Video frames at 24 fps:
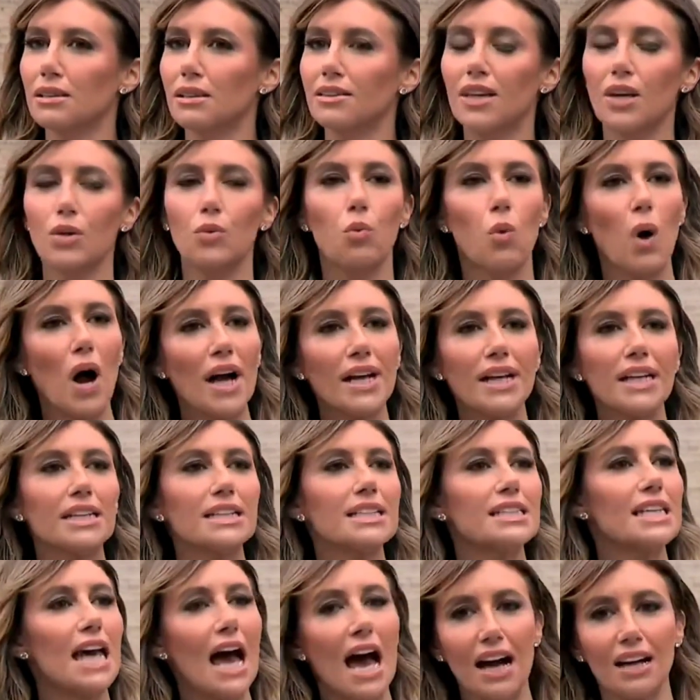Then why
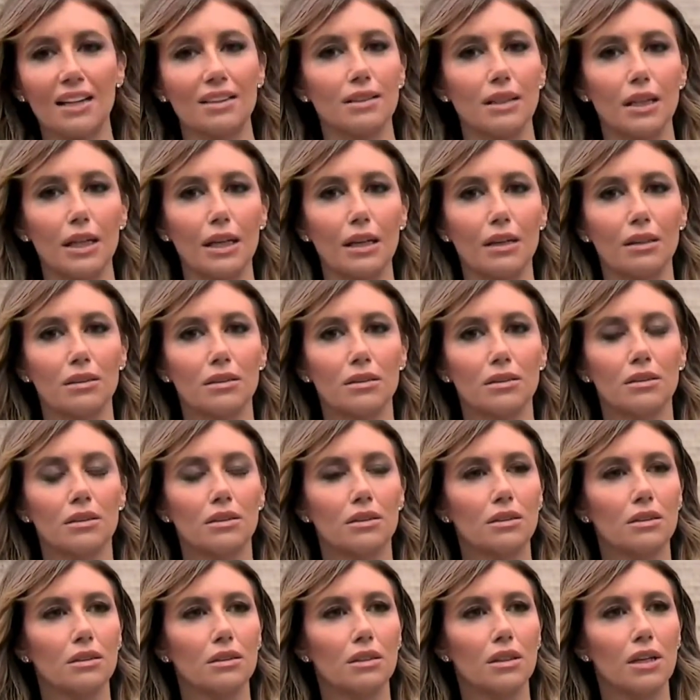exactly
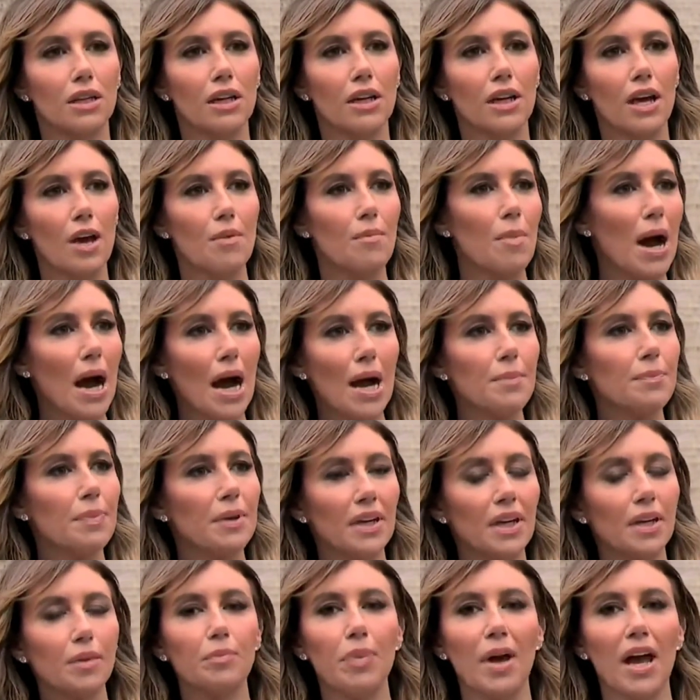am I
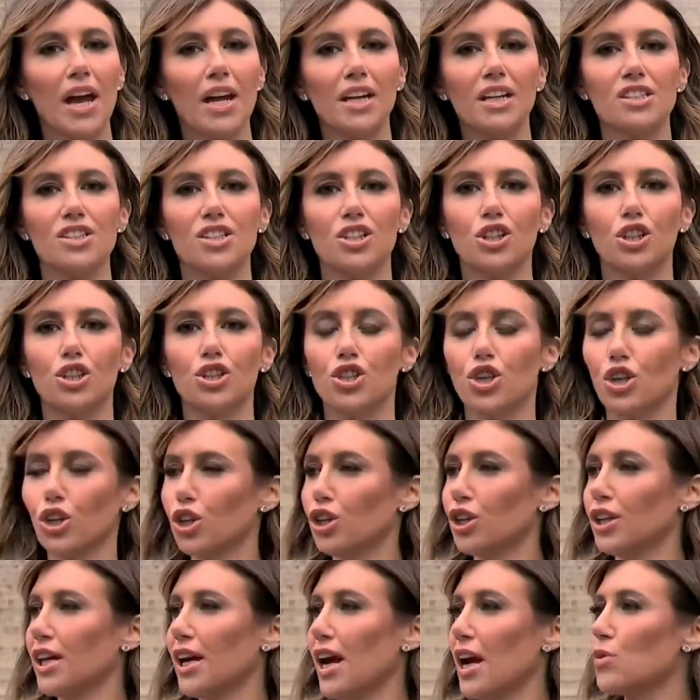being paid as an
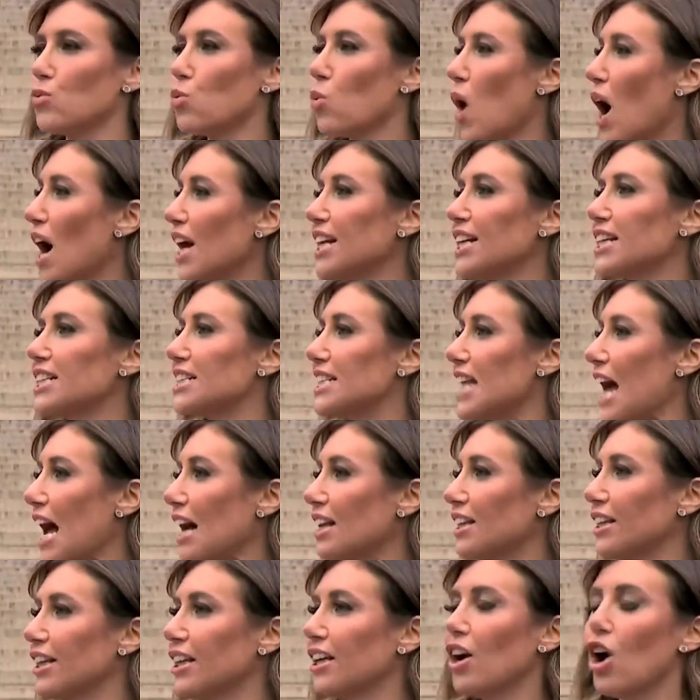attorney, and why
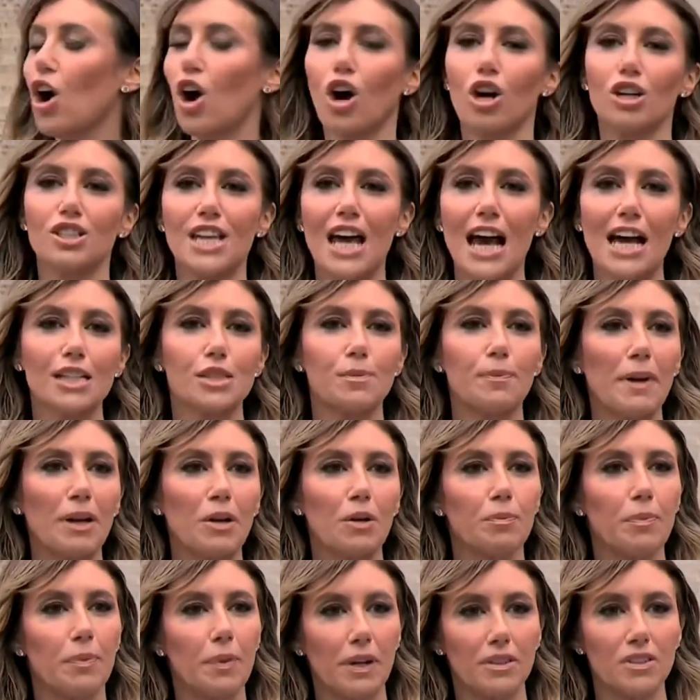exactly are
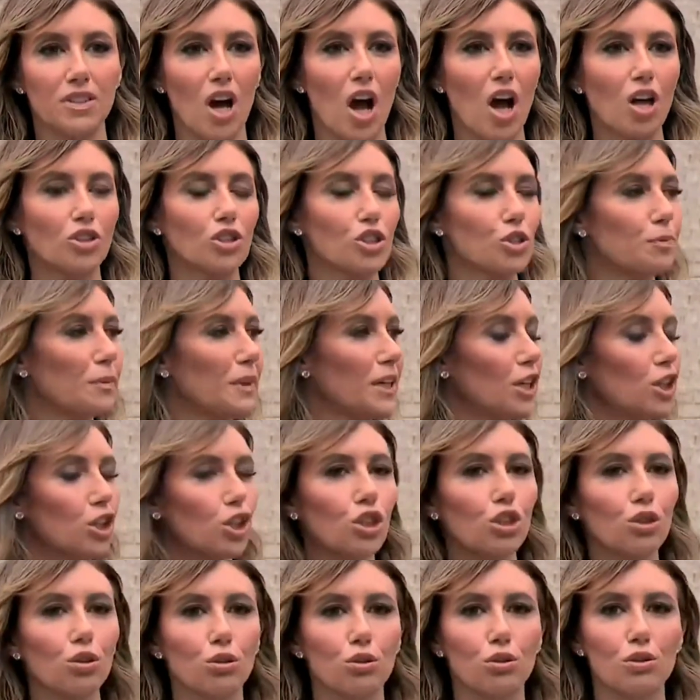taxpayer dollars being
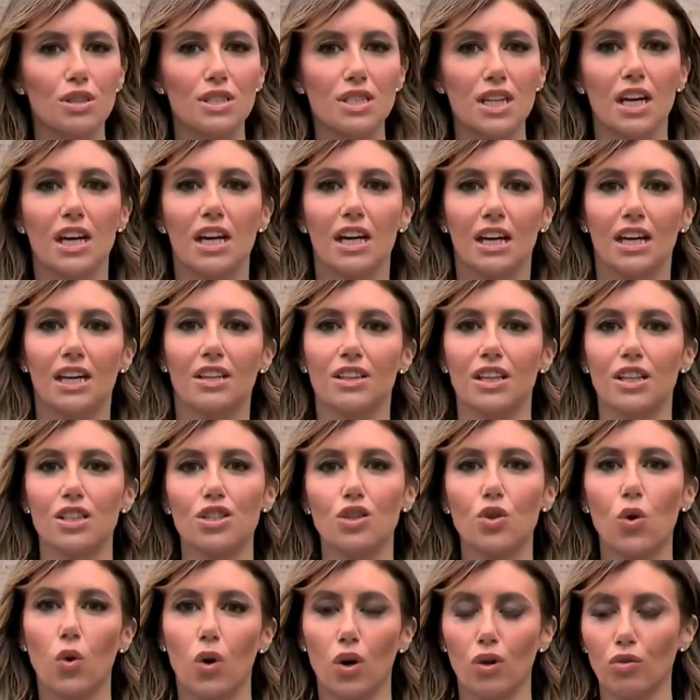used in
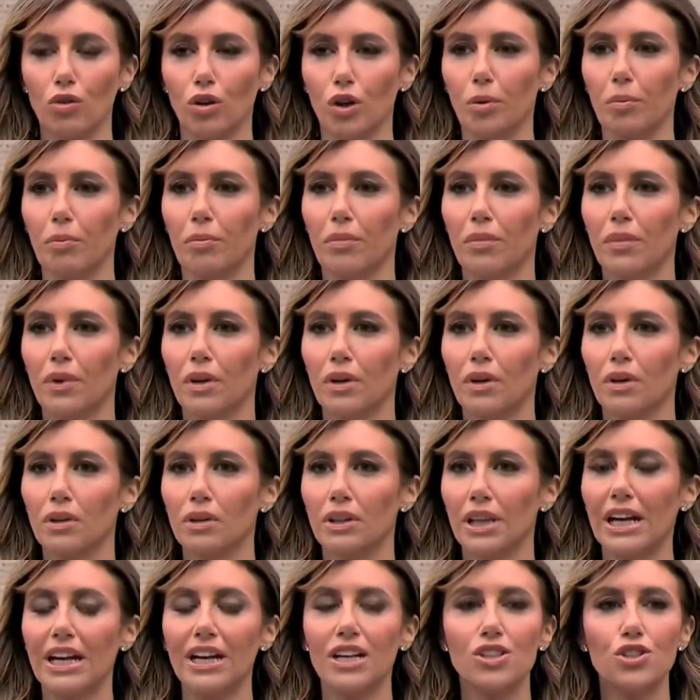this
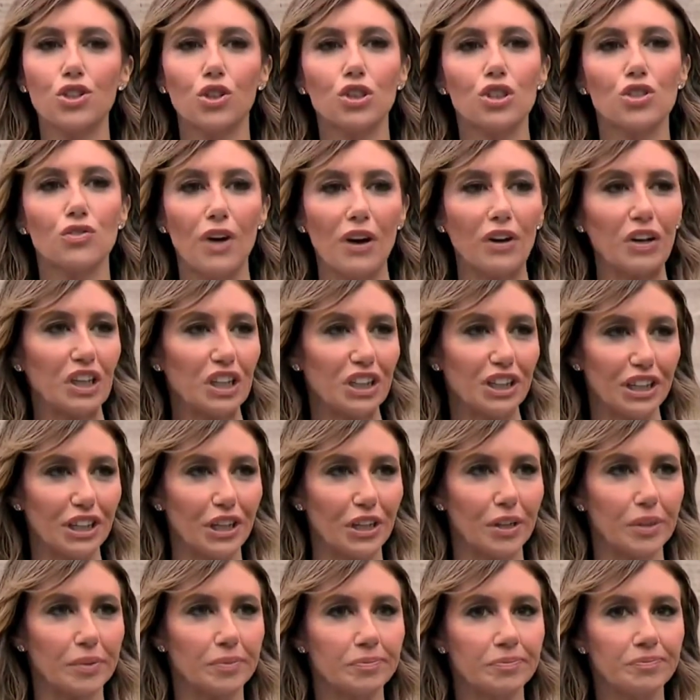courtroom? The answer is very
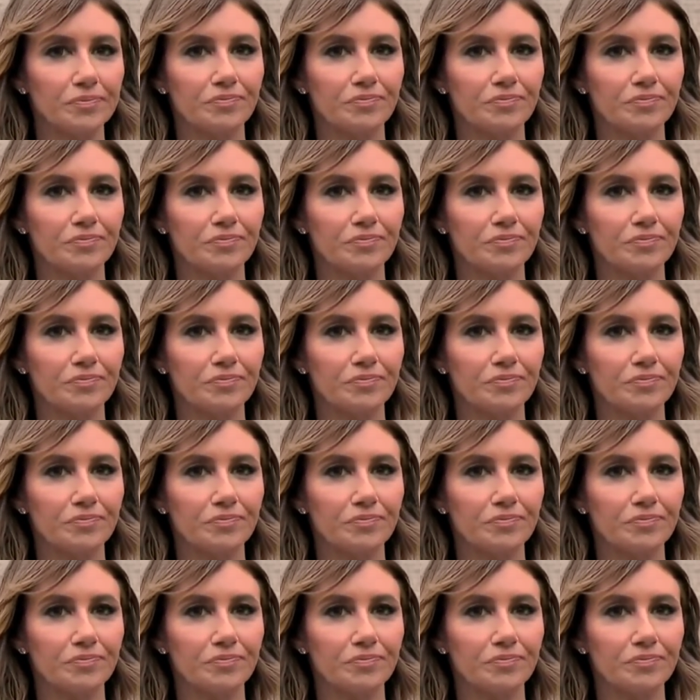clear.